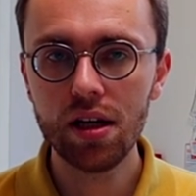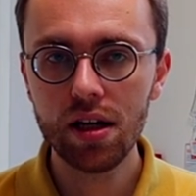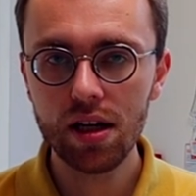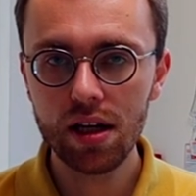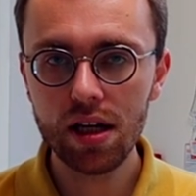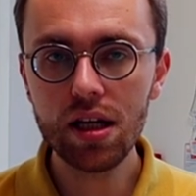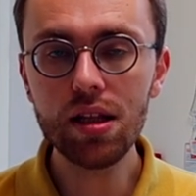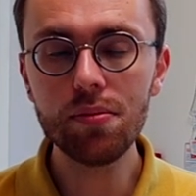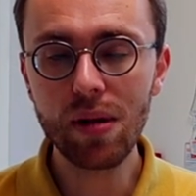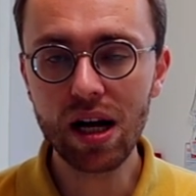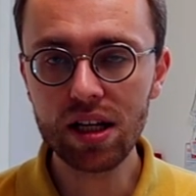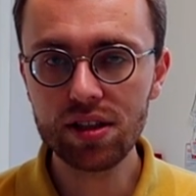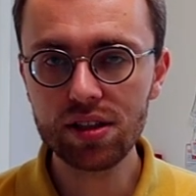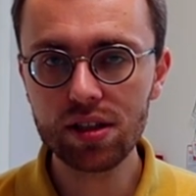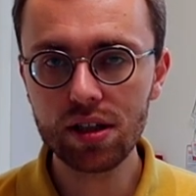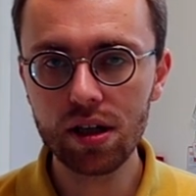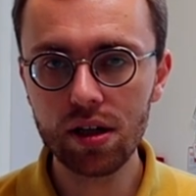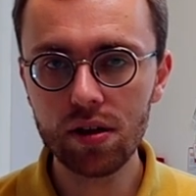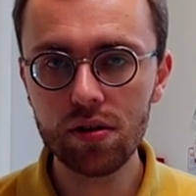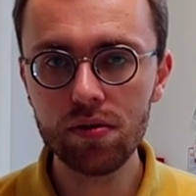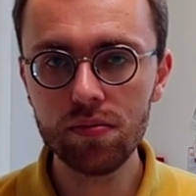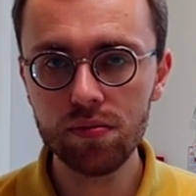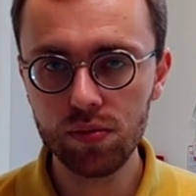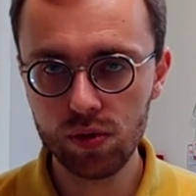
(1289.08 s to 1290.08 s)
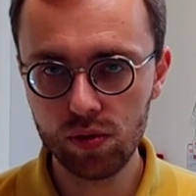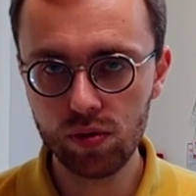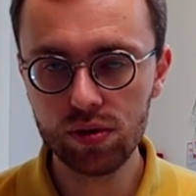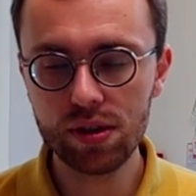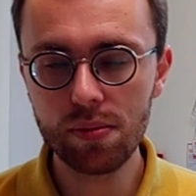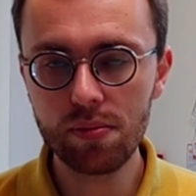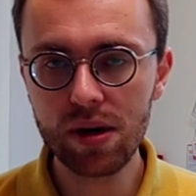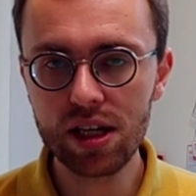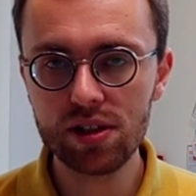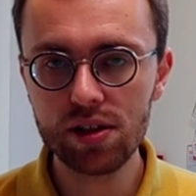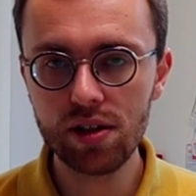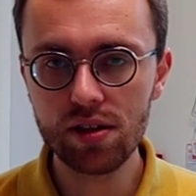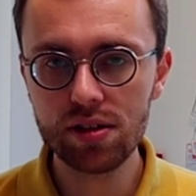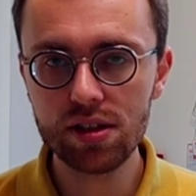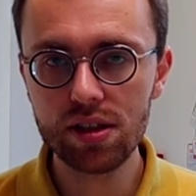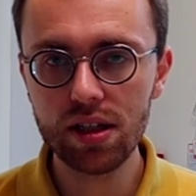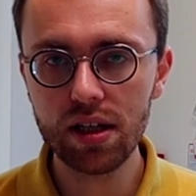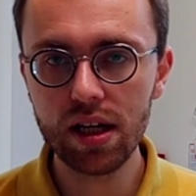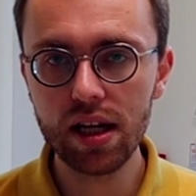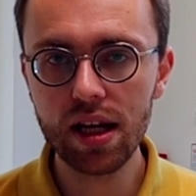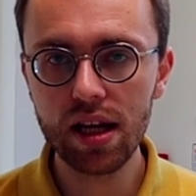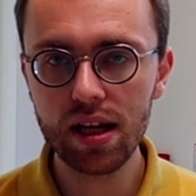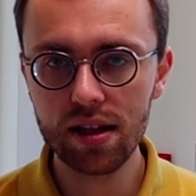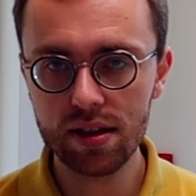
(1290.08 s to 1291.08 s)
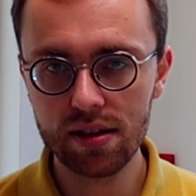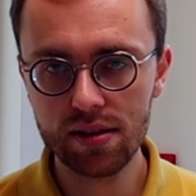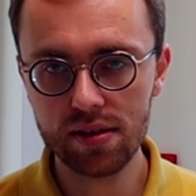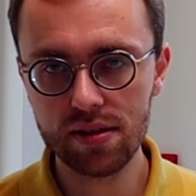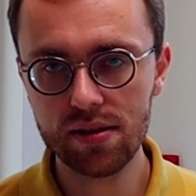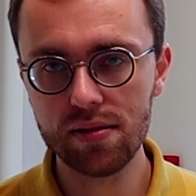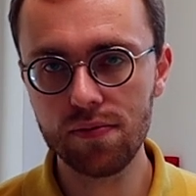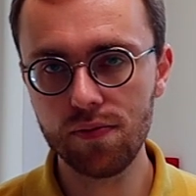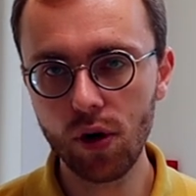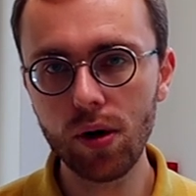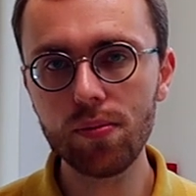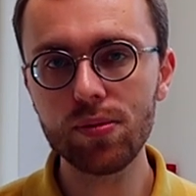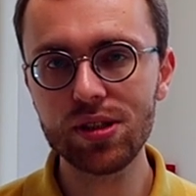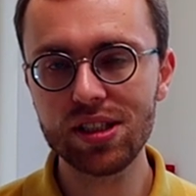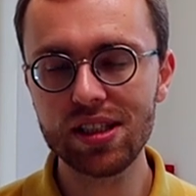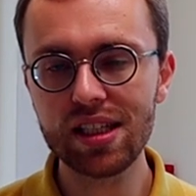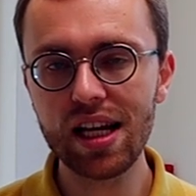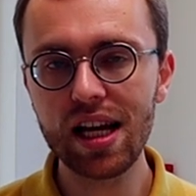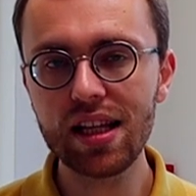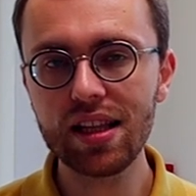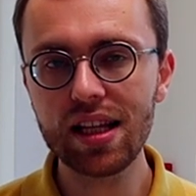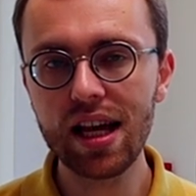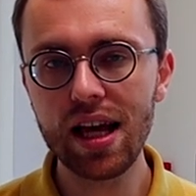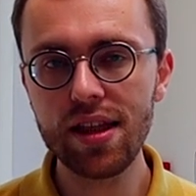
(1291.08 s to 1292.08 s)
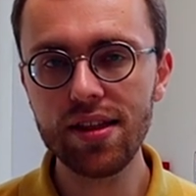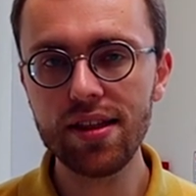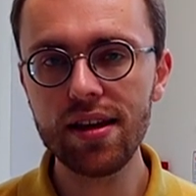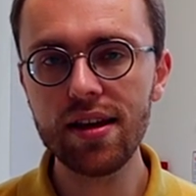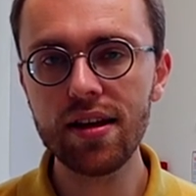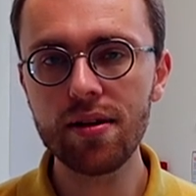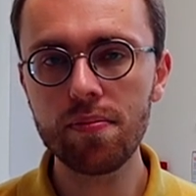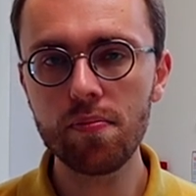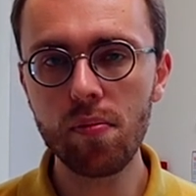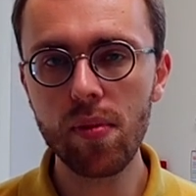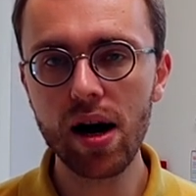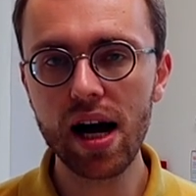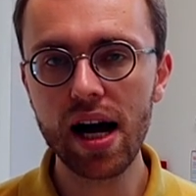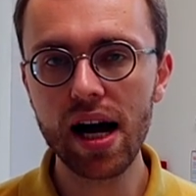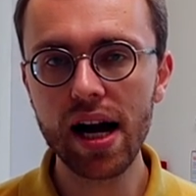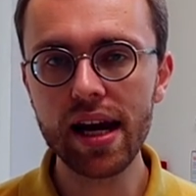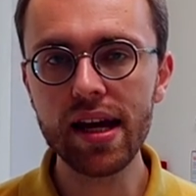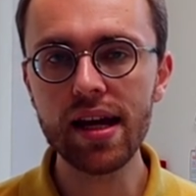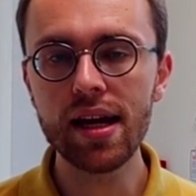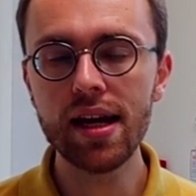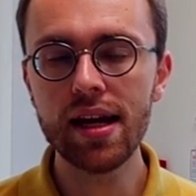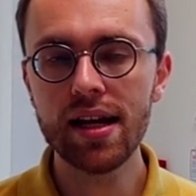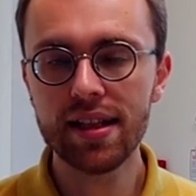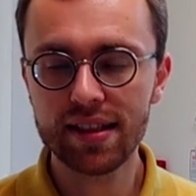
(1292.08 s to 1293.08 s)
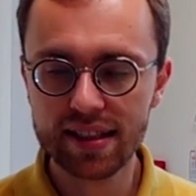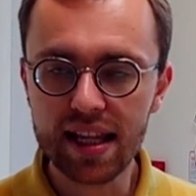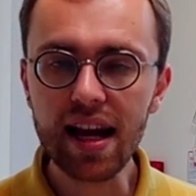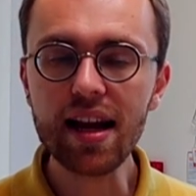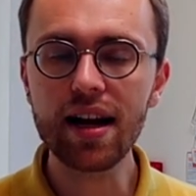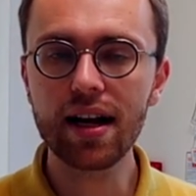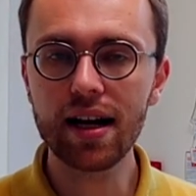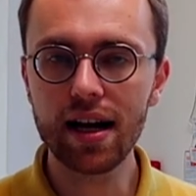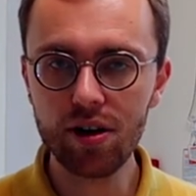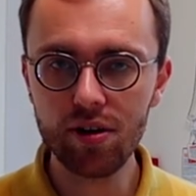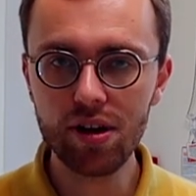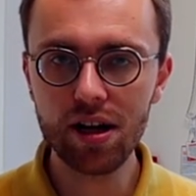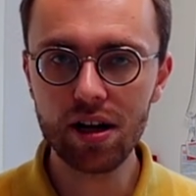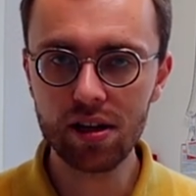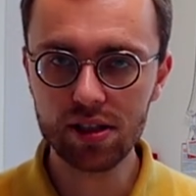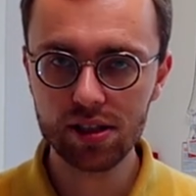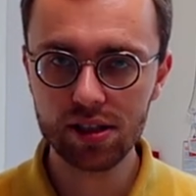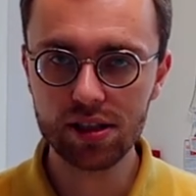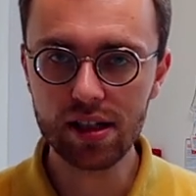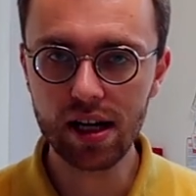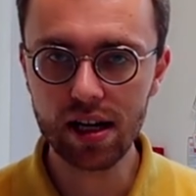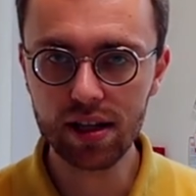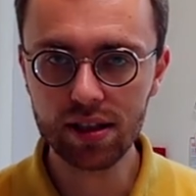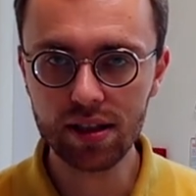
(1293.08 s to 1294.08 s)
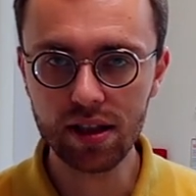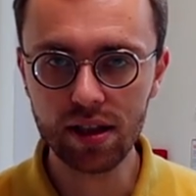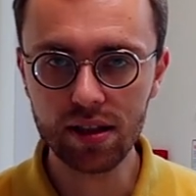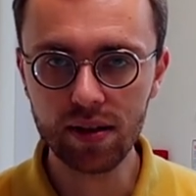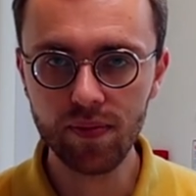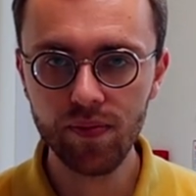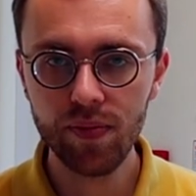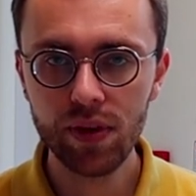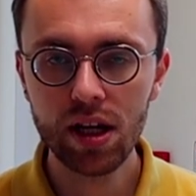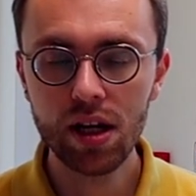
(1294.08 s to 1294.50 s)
in Moscow to the master's degree, and from that I think my tech career started.